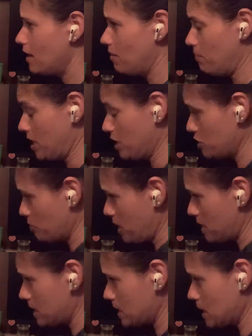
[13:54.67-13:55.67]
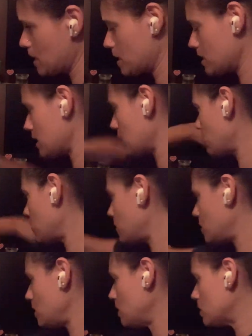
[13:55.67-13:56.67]
bench pressing. I was like, with
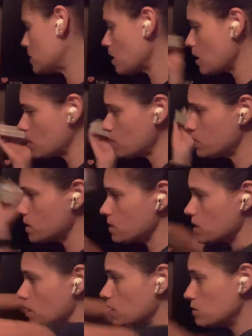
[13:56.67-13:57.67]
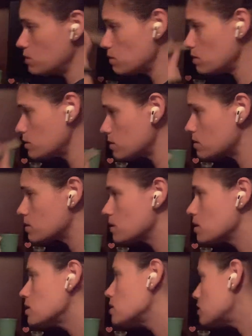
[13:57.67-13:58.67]
these arms, I was like, noodles?
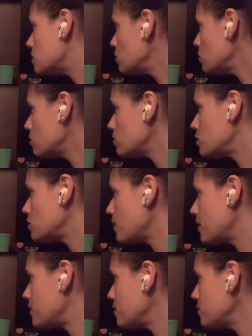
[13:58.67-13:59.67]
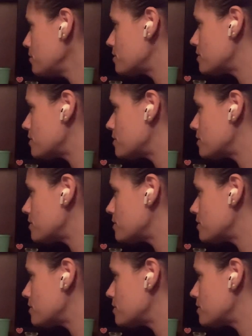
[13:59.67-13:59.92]
Noodles? You want noodles